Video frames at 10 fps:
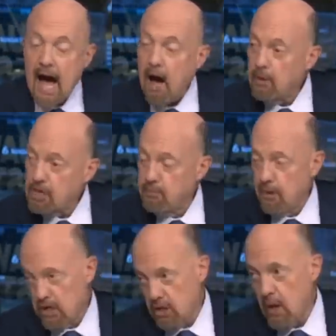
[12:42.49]
how much
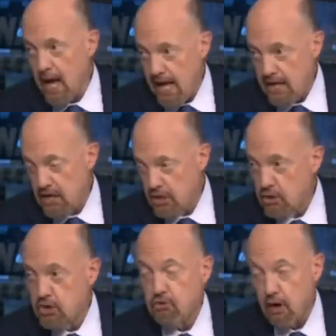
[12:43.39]
money you had in
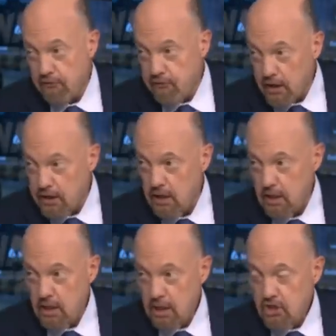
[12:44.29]
your strike fund
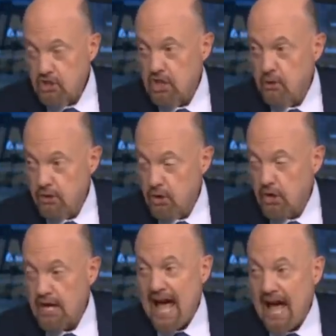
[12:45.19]
to see whether you
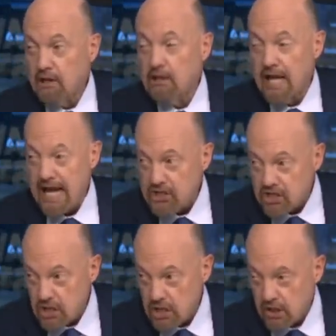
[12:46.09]
could
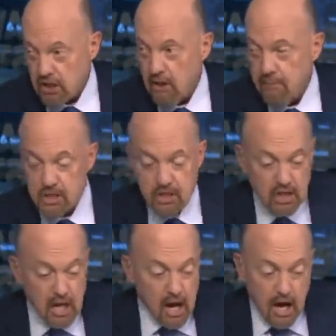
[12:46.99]
outlast the companies.